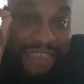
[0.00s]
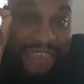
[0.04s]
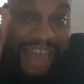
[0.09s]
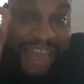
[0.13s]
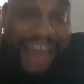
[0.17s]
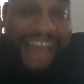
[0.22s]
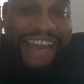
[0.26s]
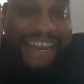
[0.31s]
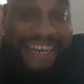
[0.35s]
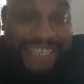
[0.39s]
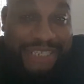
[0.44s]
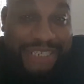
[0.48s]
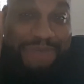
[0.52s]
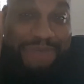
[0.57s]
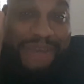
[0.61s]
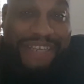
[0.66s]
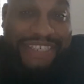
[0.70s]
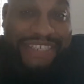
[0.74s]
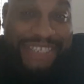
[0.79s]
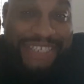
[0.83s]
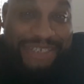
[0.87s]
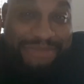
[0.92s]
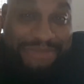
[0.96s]
I gotta
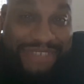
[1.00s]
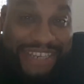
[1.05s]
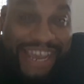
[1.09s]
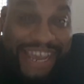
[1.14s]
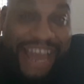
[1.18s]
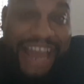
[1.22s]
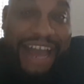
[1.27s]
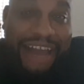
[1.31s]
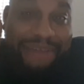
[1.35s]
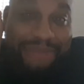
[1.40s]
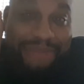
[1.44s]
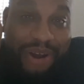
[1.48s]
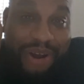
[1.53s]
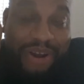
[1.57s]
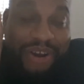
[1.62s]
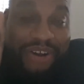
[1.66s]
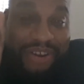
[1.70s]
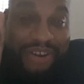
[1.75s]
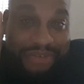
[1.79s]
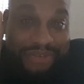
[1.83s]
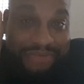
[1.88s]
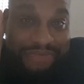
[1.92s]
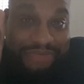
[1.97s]
spend some time
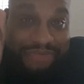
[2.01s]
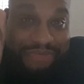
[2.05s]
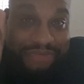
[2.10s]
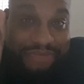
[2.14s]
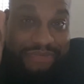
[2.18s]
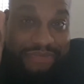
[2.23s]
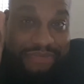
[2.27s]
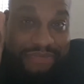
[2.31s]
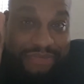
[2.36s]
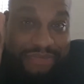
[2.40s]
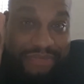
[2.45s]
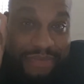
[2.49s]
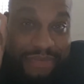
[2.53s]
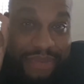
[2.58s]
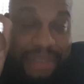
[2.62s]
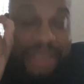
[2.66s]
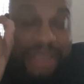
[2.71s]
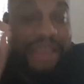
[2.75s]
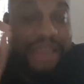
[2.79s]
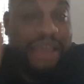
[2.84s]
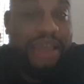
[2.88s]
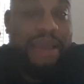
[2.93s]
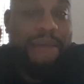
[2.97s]
on
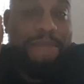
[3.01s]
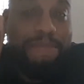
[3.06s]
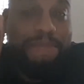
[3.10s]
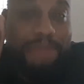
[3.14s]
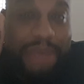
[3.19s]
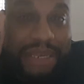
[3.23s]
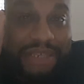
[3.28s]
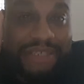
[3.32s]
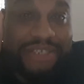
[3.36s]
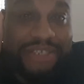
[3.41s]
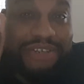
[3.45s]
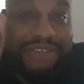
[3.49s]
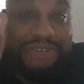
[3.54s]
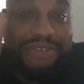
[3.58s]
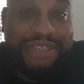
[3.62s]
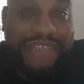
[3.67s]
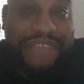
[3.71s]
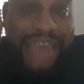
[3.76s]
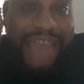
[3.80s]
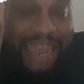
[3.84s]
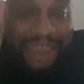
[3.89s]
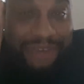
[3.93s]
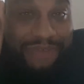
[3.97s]
Mr.
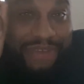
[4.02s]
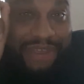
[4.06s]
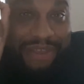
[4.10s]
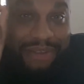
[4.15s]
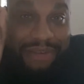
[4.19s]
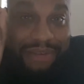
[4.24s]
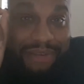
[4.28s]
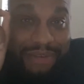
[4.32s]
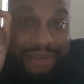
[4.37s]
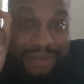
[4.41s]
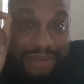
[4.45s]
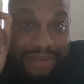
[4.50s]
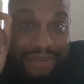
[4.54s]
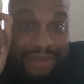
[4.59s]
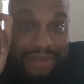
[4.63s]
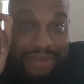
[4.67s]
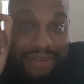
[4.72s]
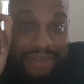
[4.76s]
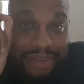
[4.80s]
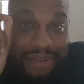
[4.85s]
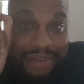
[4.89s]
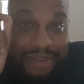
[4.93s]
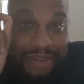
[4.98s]
David
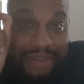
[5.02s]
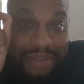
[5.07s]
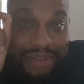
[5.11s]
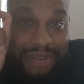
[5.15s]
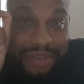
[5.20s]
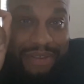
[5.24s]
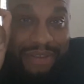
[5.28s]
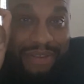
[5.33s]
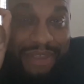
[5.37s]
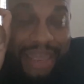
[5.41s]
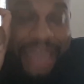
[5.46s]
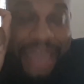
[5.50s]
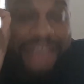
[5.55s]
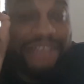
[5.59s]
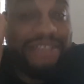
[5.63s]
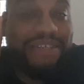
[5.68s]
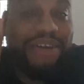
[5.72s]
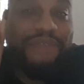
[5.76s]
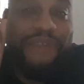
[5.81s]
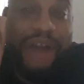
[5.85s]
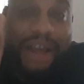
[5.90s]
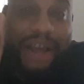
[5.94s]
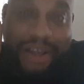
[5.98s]
and
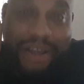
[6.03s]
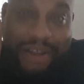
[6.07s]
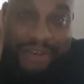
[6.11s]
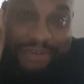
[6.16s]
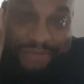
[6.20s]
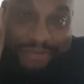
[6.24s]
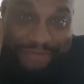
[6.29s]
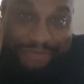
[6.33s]
Devon.